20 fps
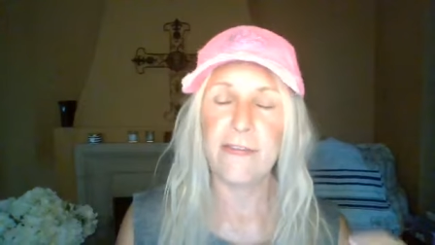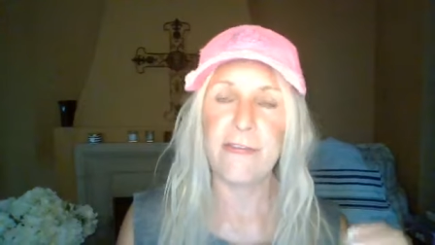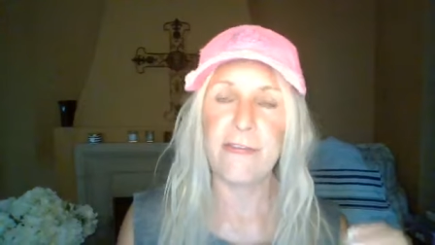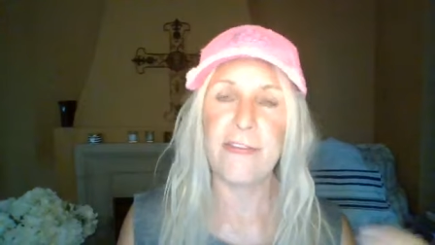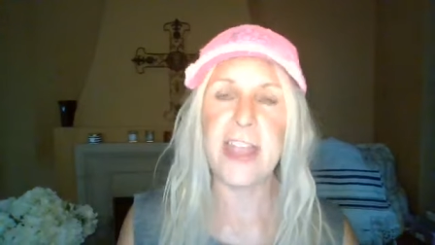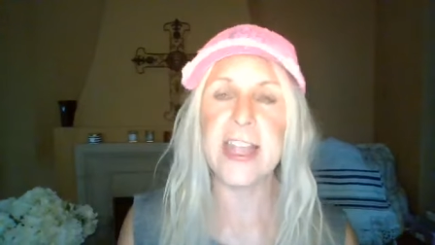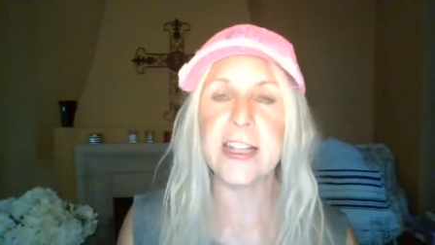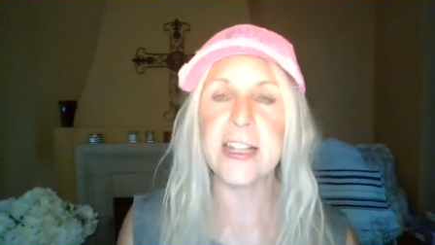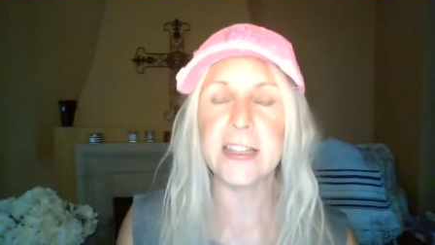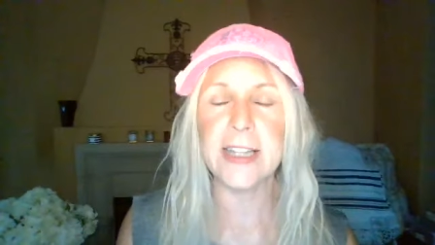
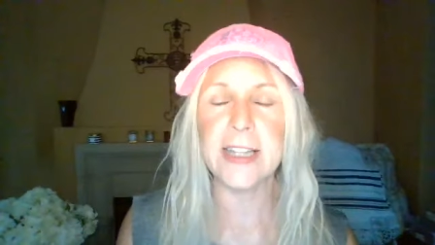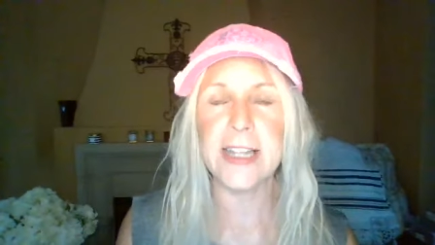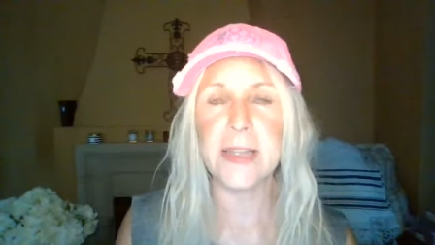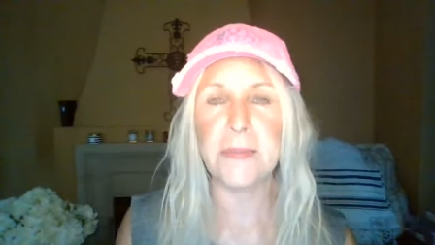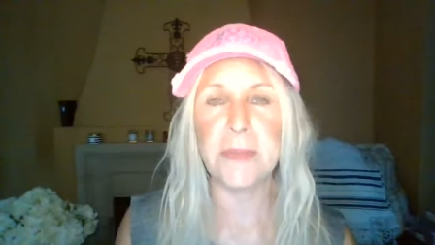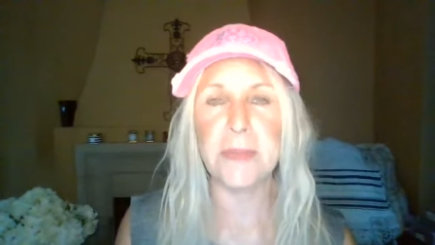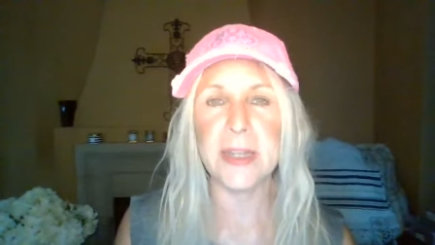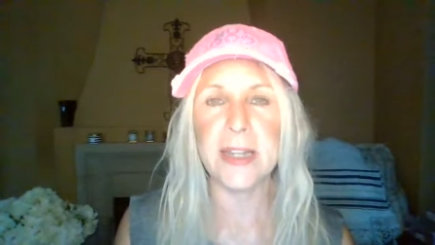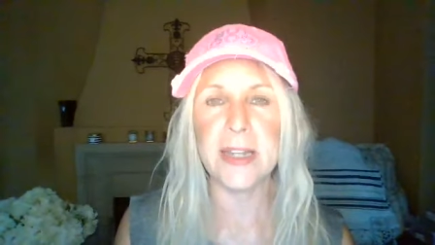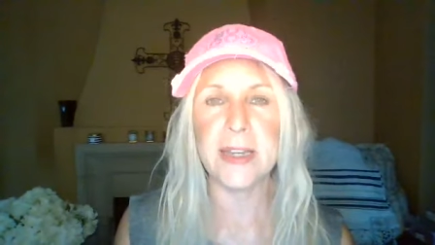
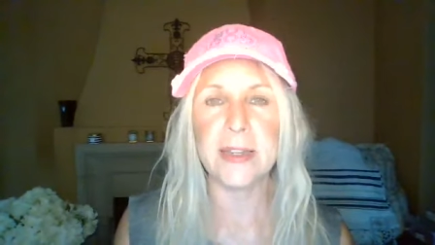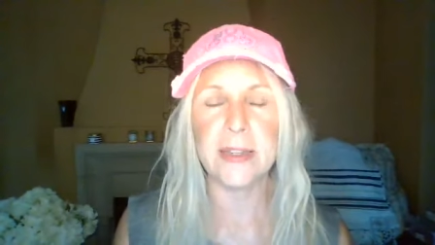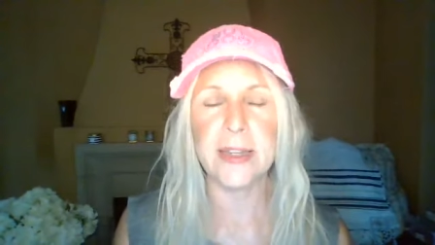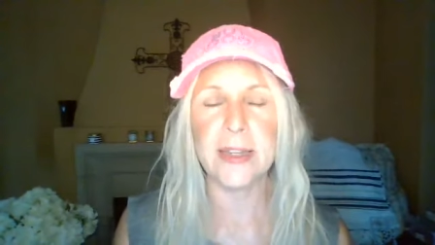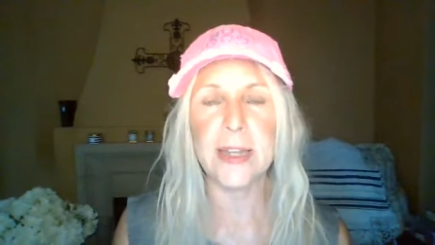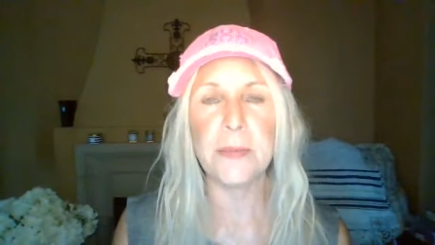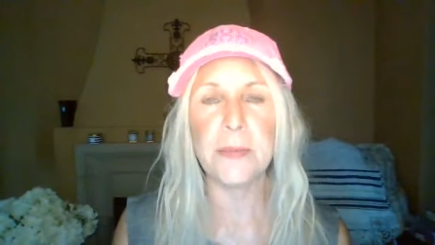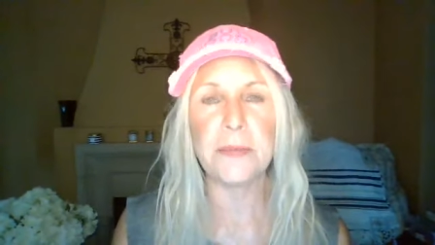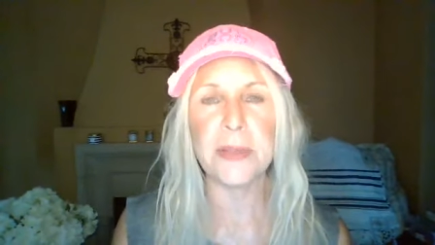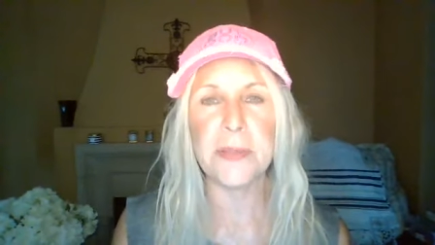fakely
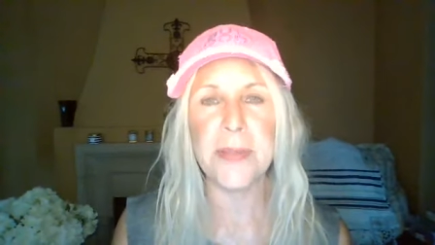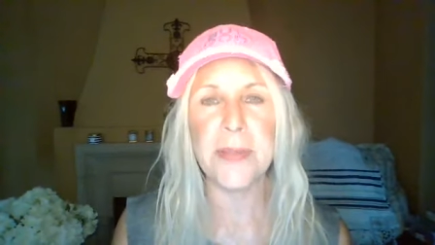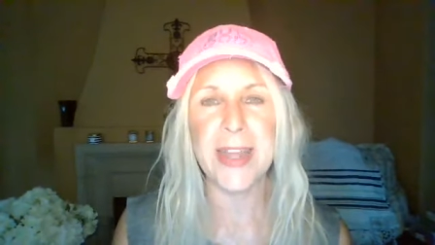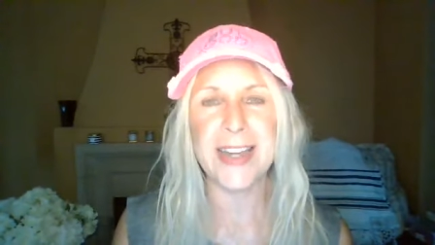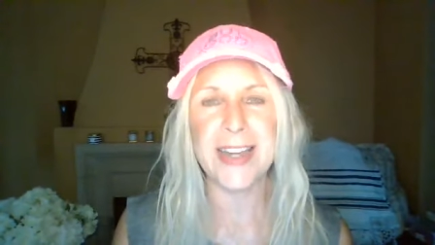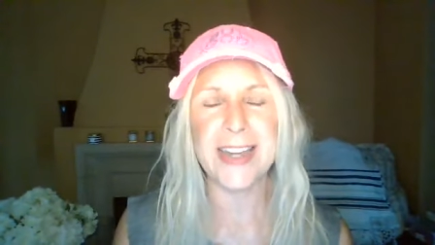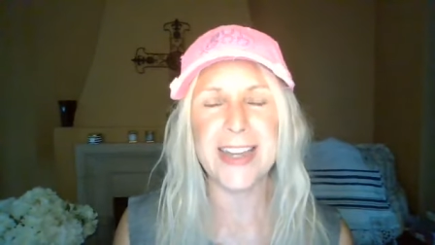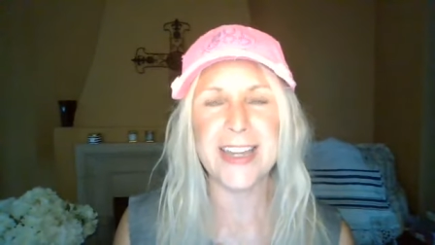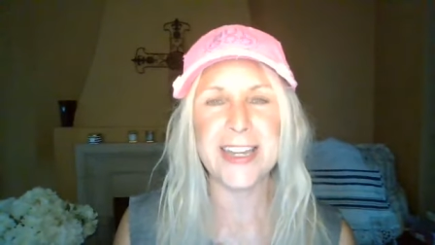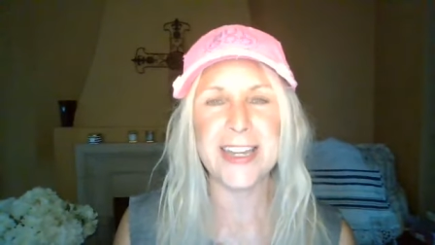been
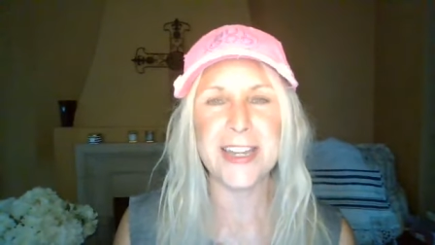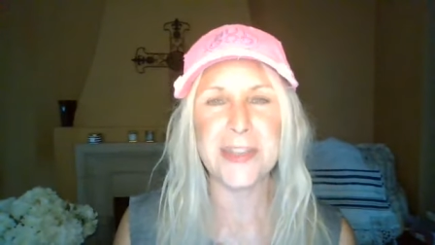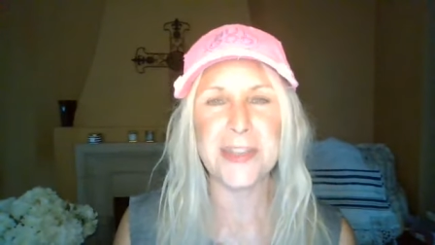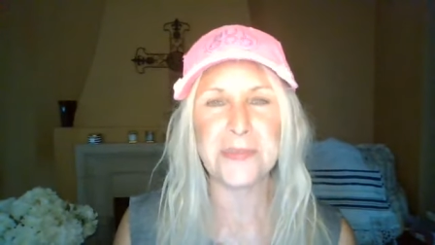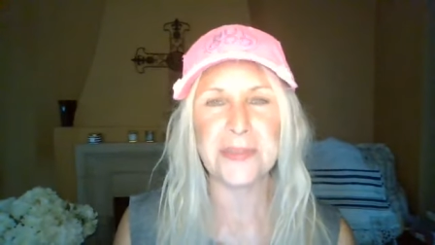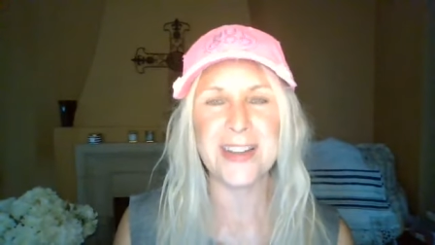implemented into